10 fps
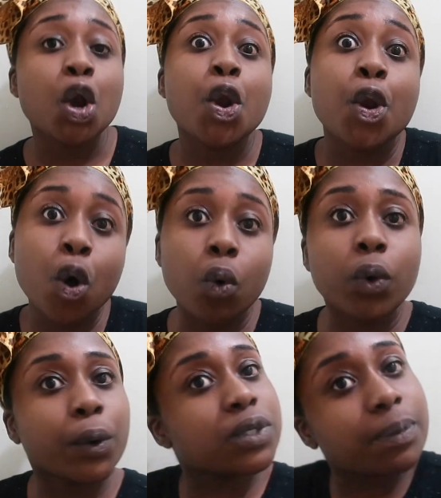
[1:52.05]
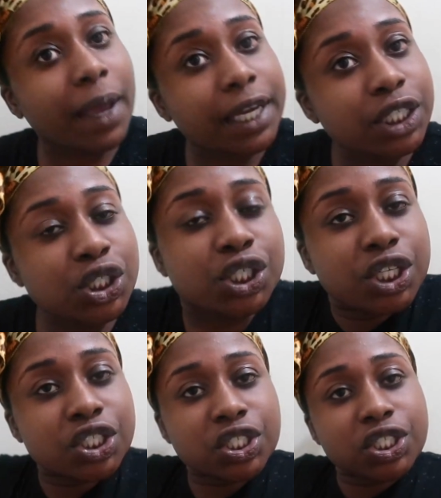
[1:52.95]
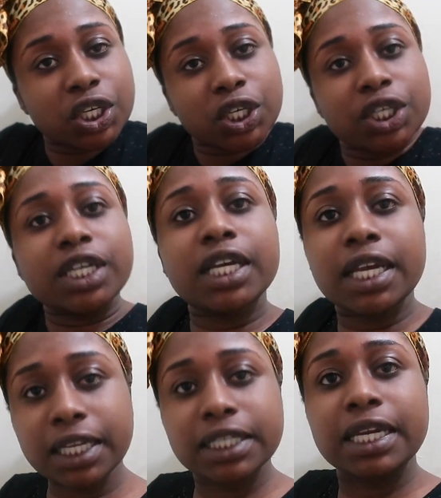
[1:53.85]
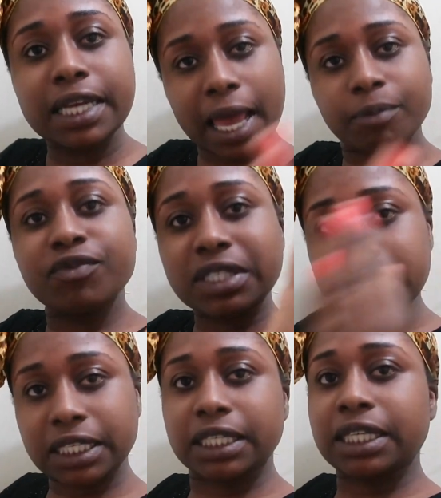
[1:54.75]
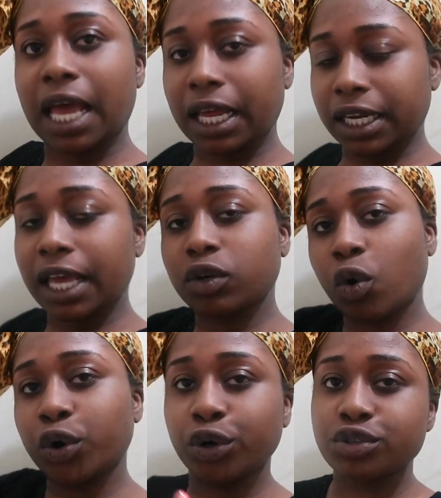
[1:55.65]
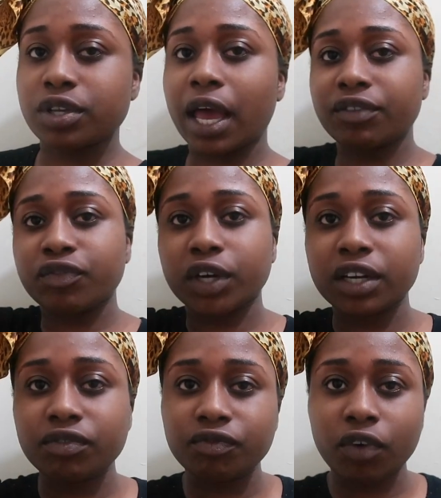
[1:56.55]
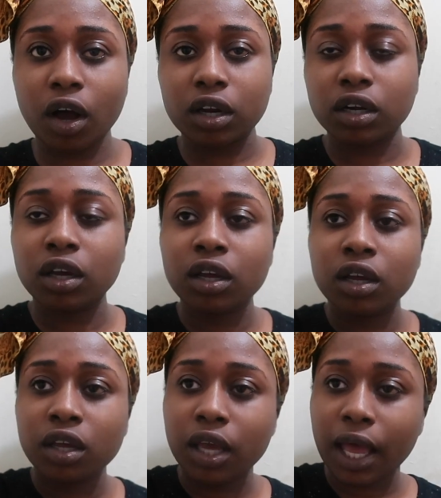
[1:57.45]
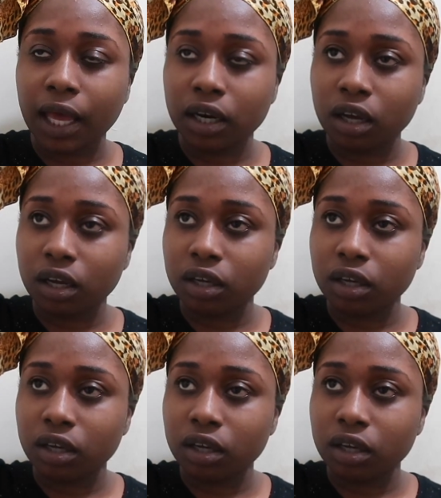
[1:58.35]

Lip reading: No. Where was the package? Still in the damn facility at headquarters at freaking Vaughn at